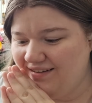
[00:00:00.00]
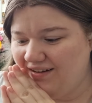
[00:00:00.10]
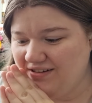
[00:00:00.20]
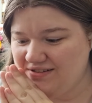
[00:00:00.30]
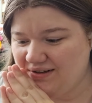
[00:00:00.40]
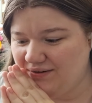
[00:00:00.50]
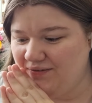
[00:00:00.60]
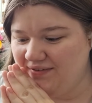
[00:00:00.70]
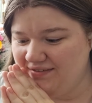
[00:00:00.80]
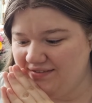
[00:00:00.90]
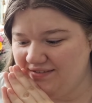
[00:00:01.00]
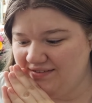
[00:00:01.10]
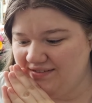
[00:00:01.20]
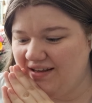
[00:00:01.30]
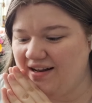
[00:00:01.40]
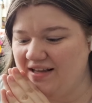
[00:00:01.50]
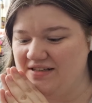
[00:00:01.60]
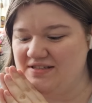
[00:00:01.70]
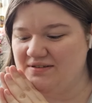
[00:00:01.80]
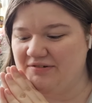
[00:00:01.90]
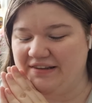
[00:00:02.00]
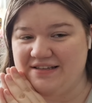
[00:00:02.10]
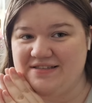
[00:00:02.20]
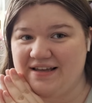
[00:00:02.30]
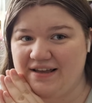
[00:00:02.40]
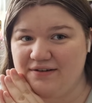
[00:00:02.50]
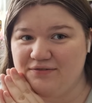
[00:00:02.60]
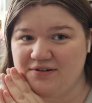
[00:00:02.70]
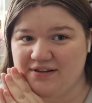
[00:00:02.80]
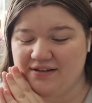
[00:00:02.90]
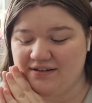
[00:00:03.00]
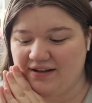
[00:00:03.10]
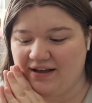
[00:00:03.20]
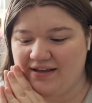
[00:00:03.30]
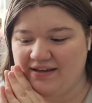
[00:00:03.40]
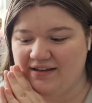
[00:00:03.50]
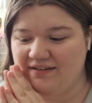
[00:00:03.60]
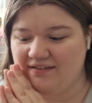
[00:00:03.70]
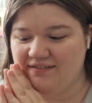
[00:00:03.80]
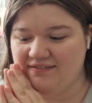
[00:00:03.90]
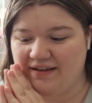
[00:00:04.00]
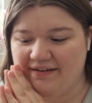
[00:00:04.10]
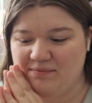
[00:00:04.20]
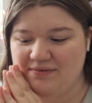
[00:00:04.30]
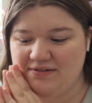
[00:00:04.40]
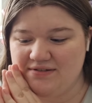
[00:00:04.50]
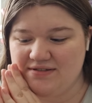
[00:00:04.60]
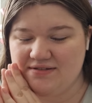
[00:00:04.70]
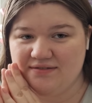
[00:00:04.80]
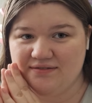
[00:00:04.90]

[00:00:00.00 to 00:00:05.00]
Also, today is the release day for the hiking animals.